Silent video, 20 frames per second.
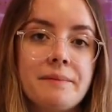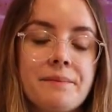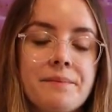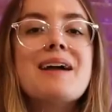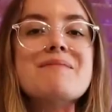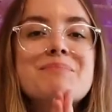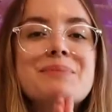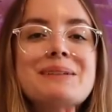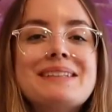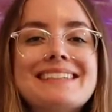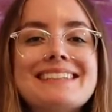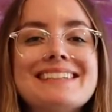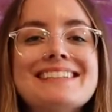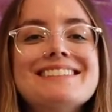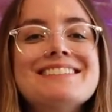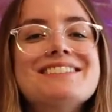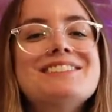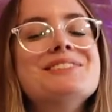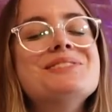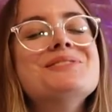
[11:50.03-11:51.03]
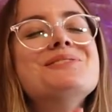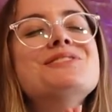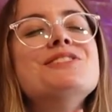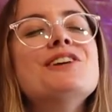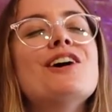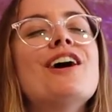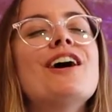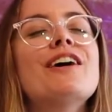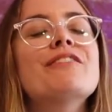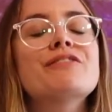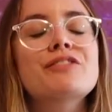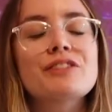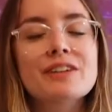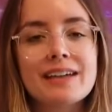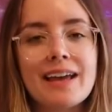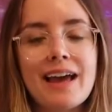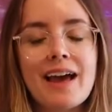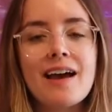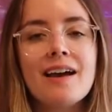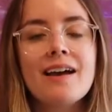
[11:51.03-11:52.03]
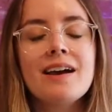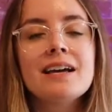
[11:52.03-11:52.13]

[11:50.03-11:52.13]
And please do not forget